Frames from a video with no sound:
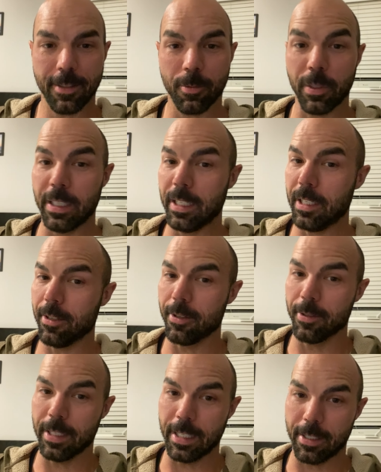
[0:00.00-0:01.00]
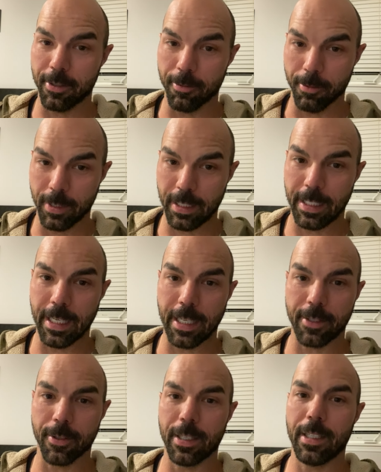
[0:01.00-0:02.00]
when they are like really
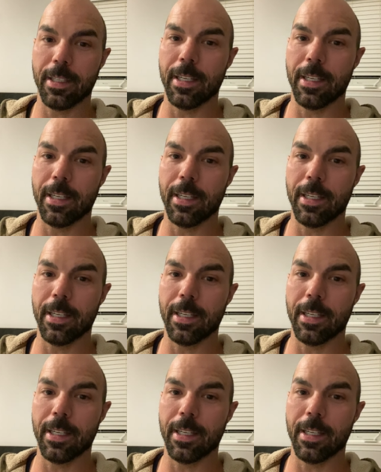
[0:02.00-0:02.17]
angry